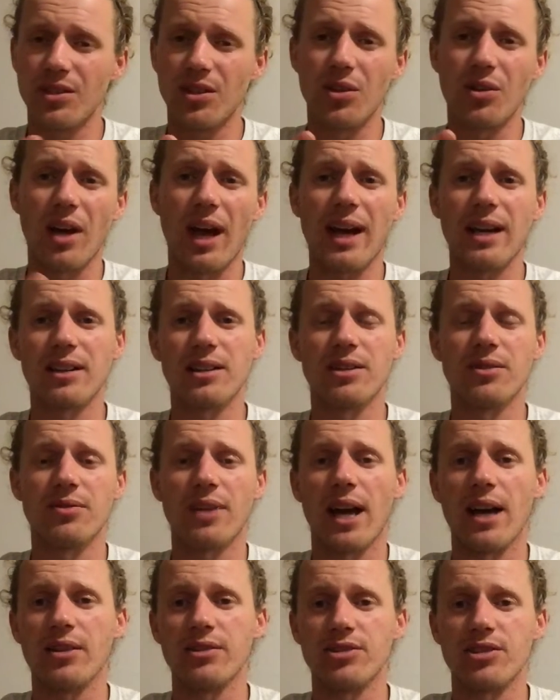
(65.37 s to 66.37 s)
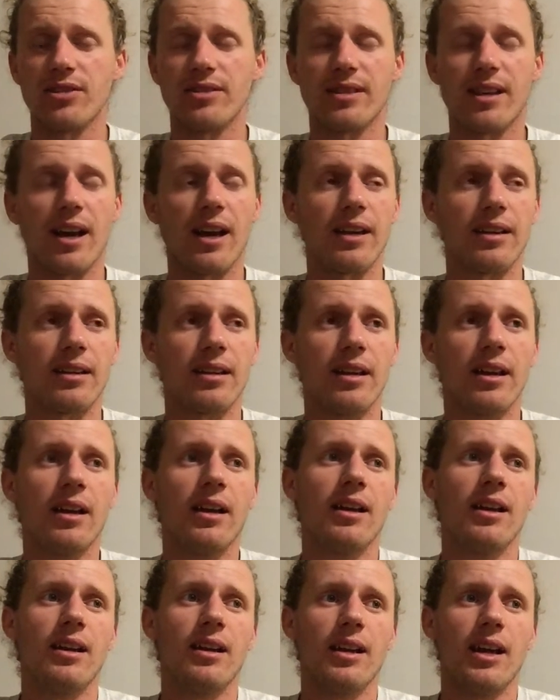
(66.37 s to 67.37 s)
don't add enough algicide.
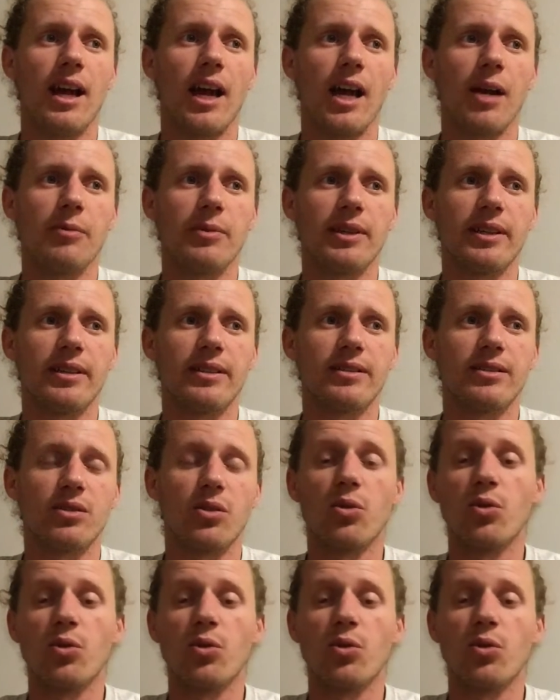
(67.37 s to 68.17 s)
I mean,